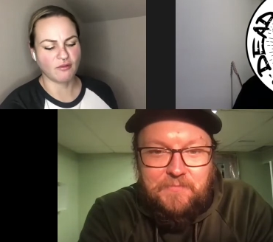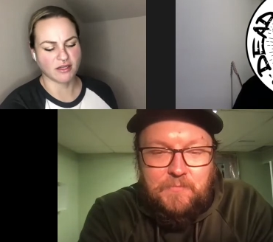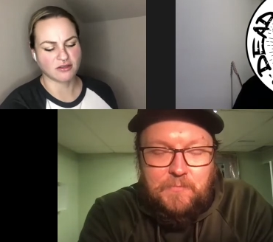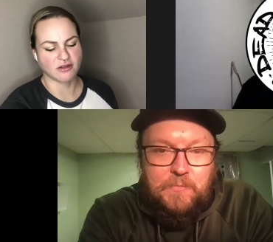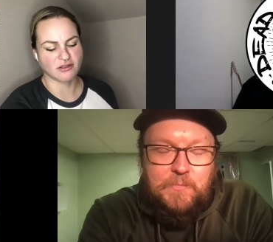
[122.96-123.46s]

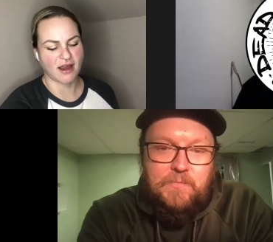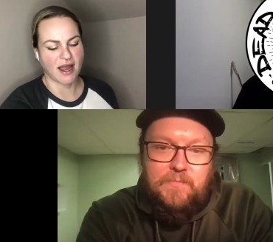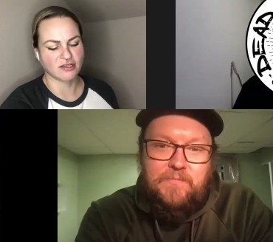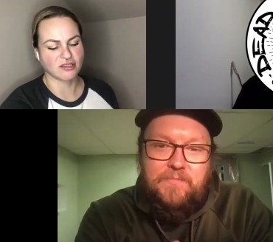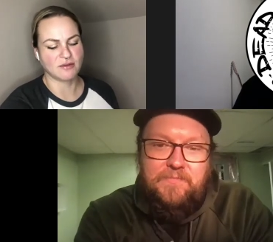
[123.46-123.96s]
Speaker 1: restaurants are
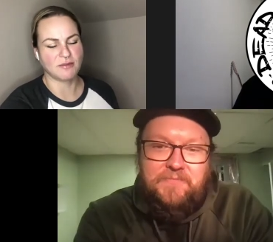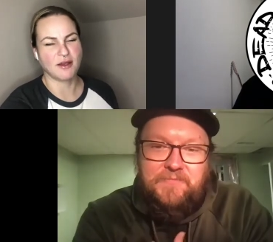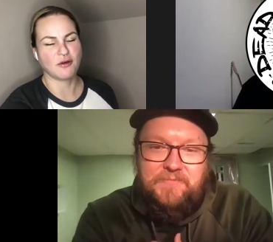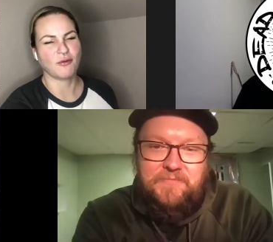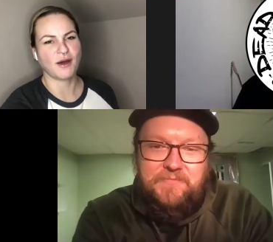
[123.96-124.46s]
actually
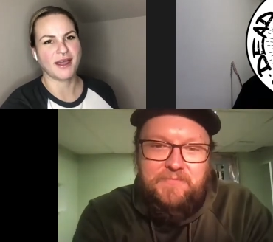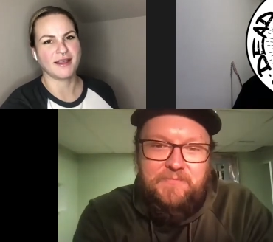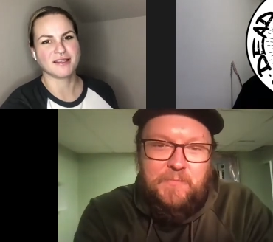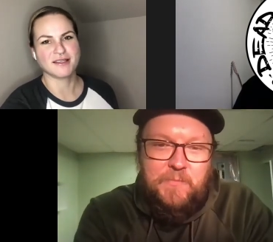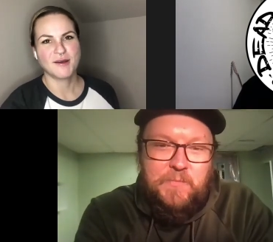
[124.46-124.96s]
being
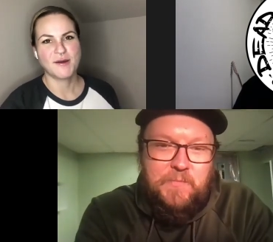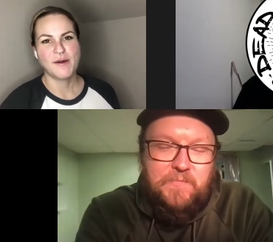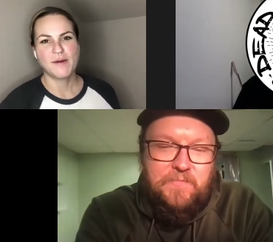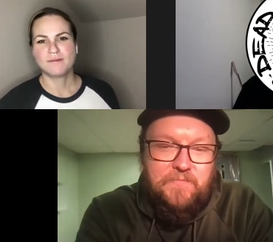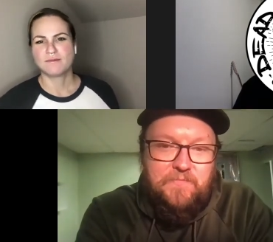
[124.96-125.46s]
quite
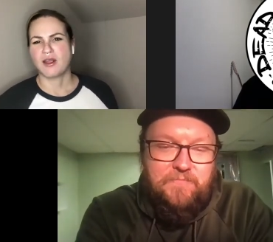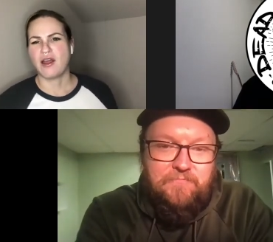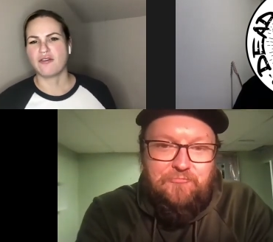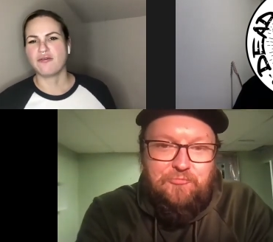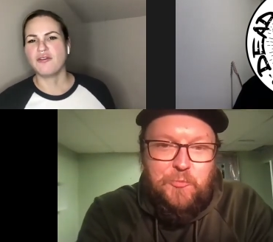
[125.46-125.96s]

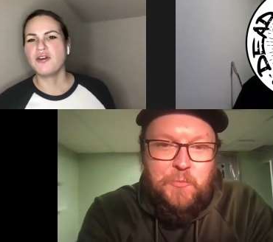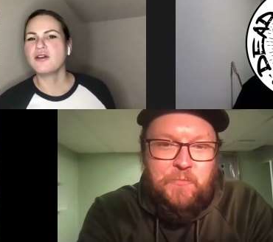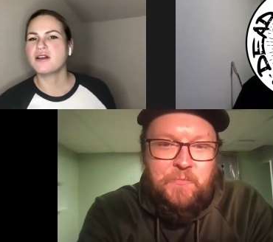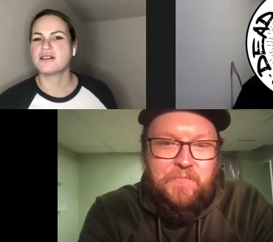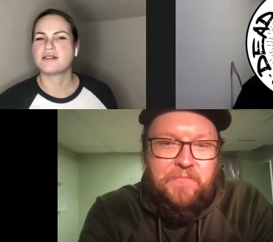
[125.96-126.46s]

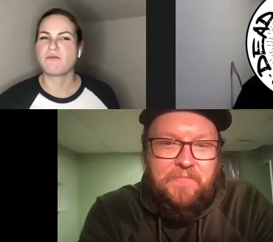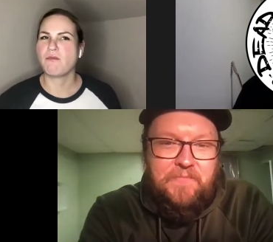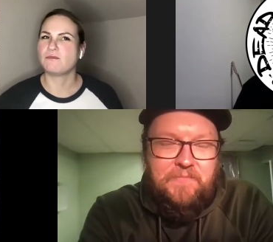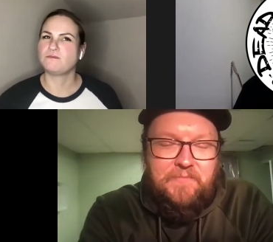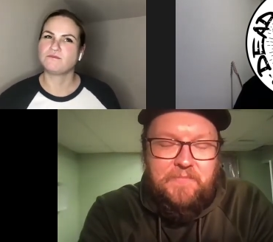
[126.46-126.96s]
careful because
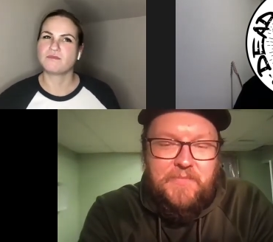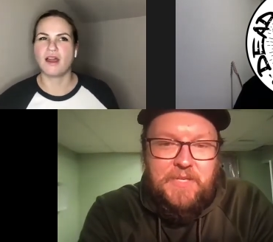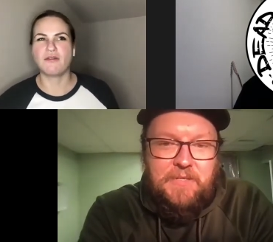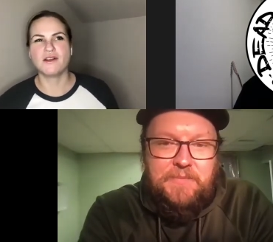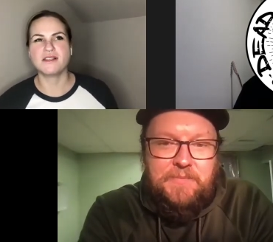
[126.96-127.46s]

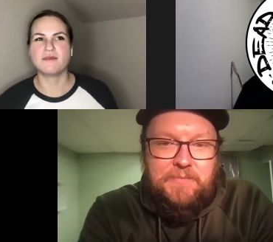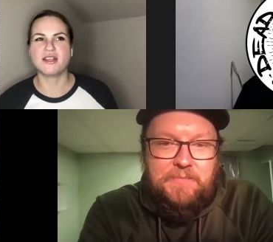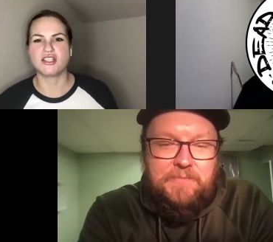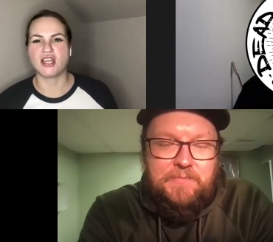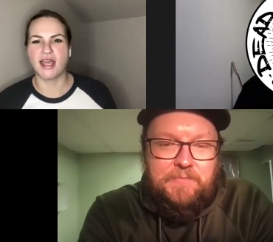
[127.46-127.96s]
I've heard some of the
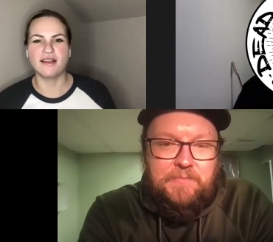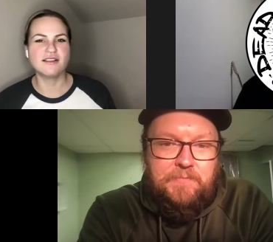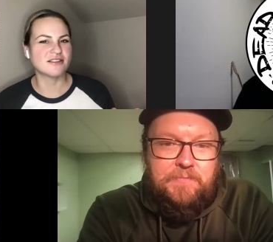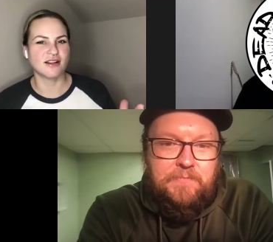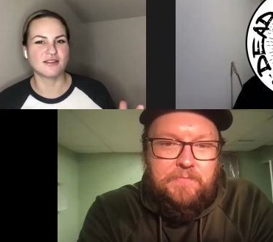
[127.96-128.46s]

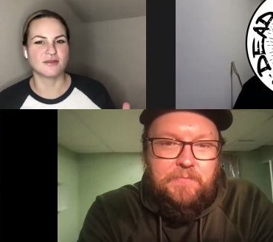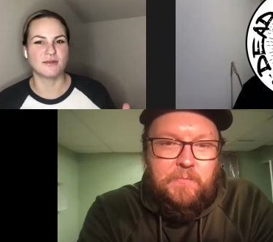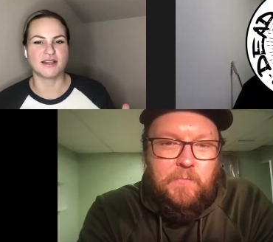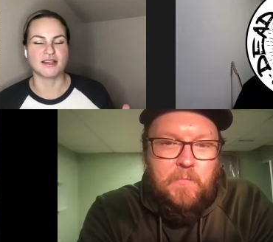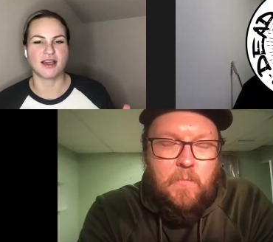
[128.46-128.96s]
chains not so
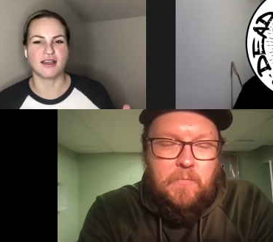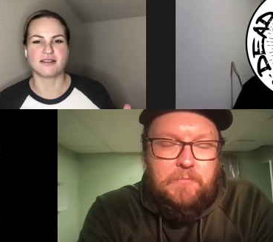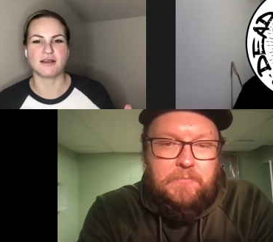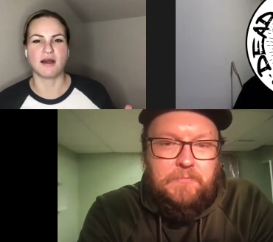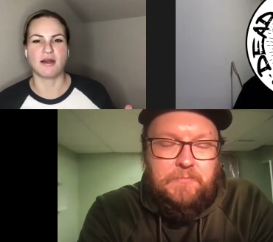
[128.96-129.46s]
much. Like I
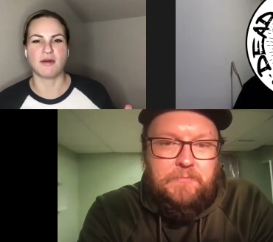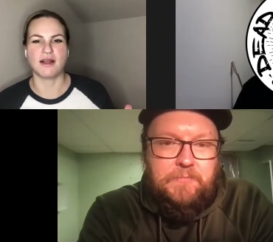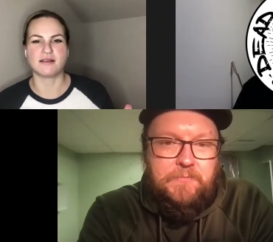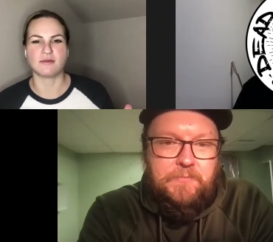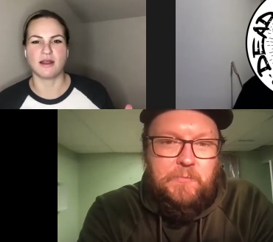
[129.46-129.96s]
so I
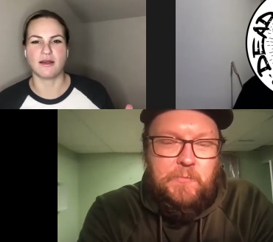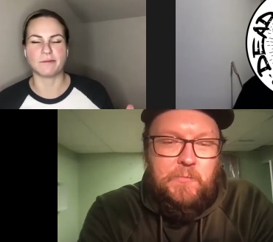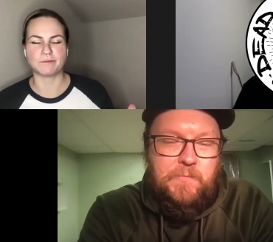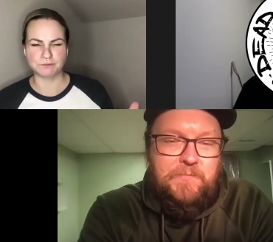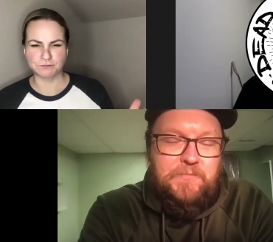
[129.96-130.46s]
read somewhere
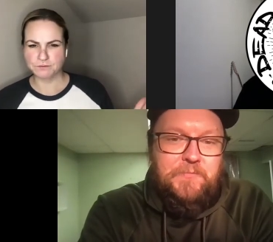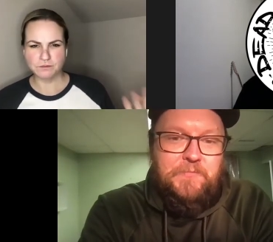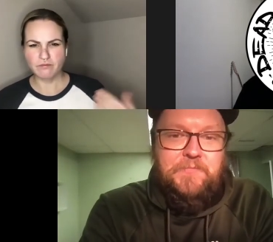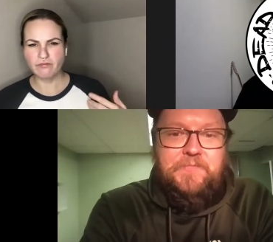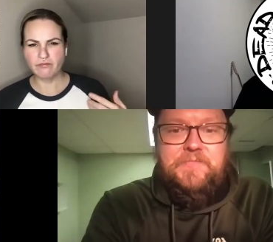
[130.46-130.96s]
that
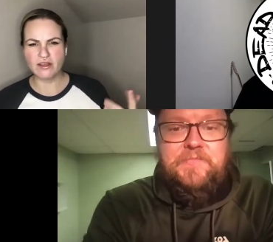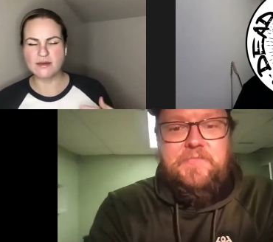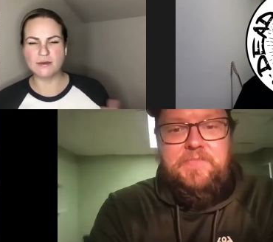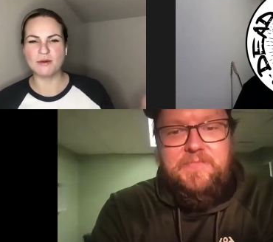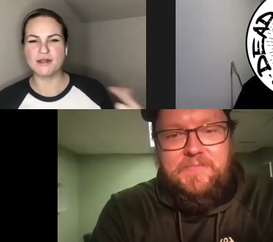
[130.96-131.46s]

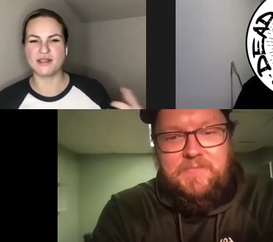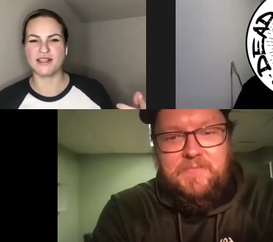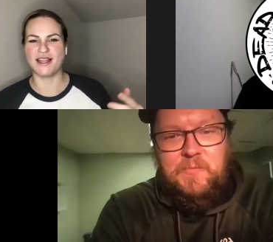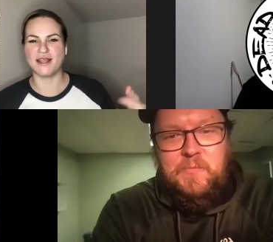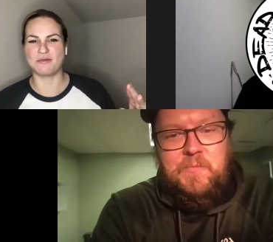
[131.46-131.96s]
somebody went to
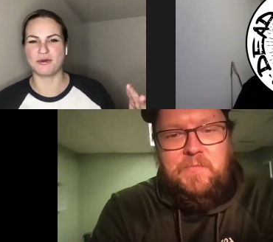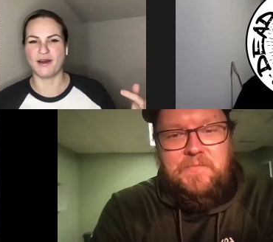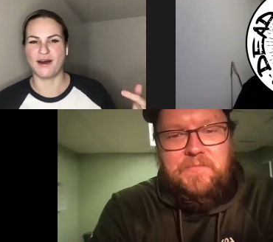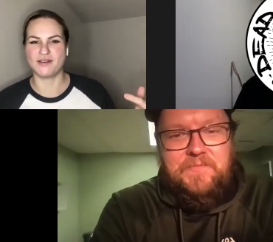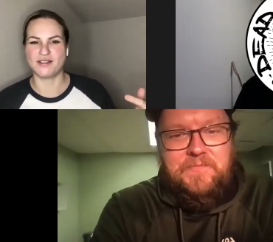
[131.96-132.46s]
Canadian Brew
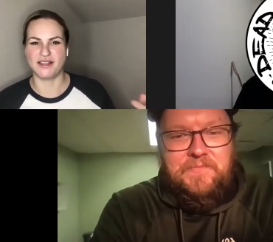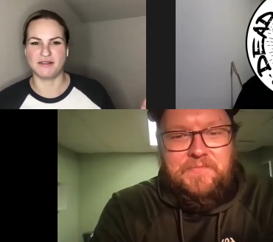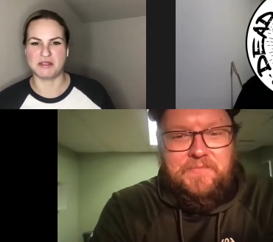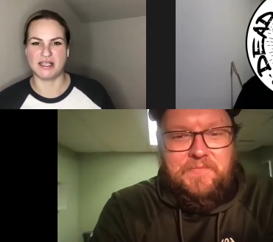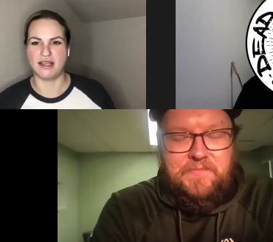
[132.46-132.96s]
House and it
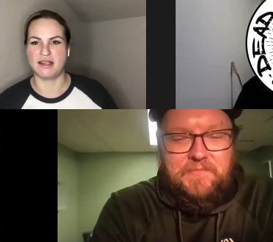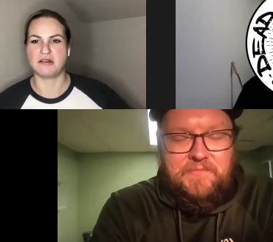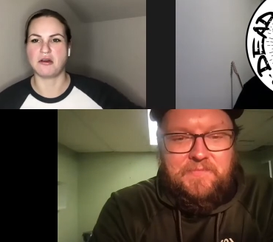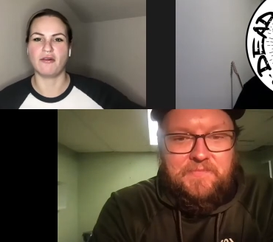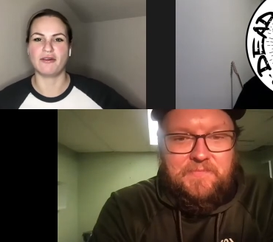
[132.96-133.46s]
was like
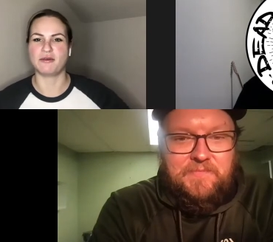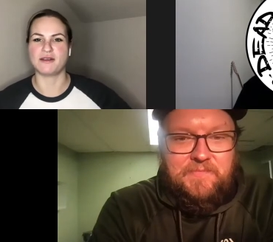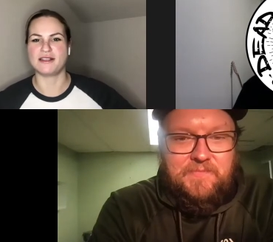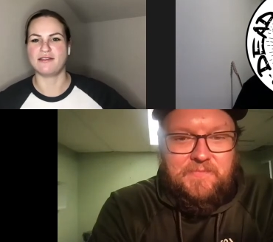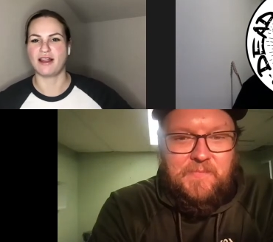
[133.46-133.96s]
COVID
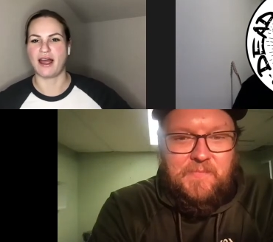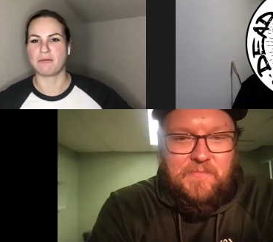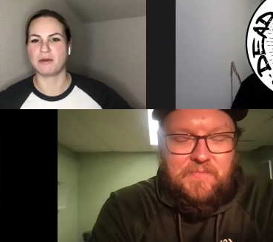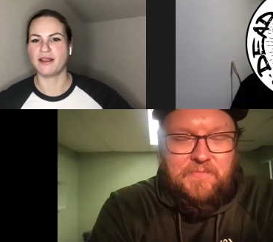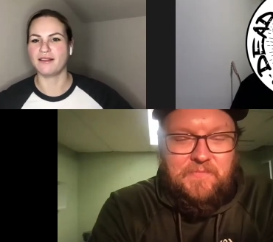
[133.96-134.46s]
wasn't even
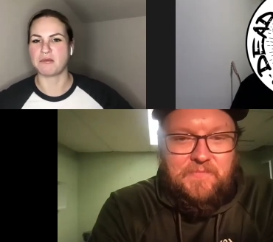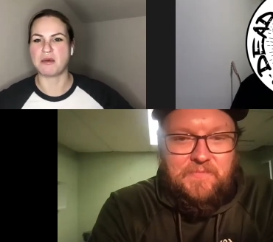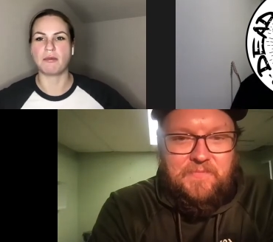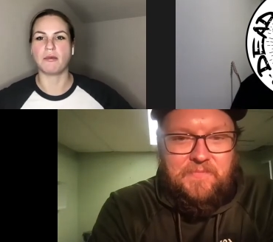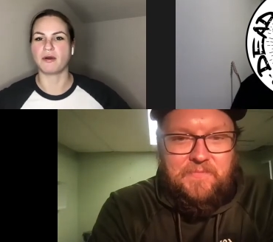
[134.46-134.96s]
happening. Like
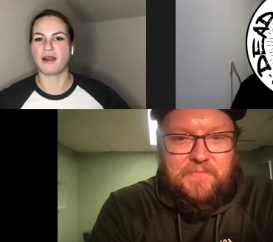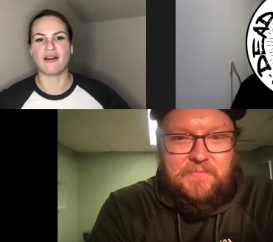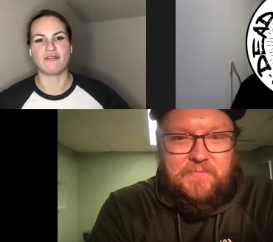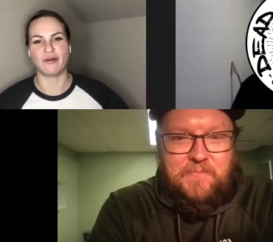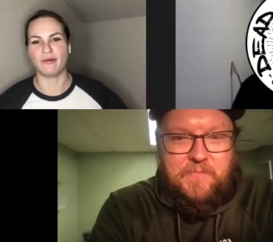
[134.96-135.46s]
people were
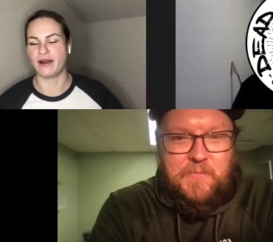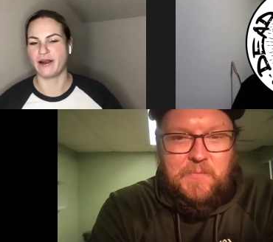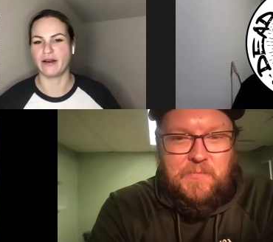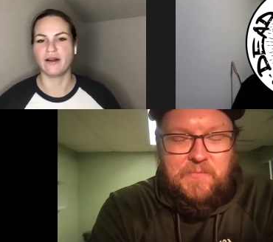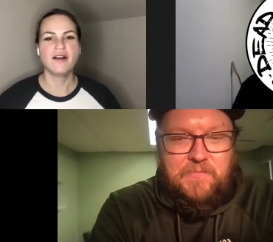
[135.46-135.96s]

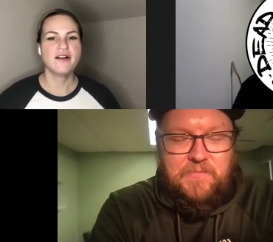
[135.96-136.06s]
everywhere,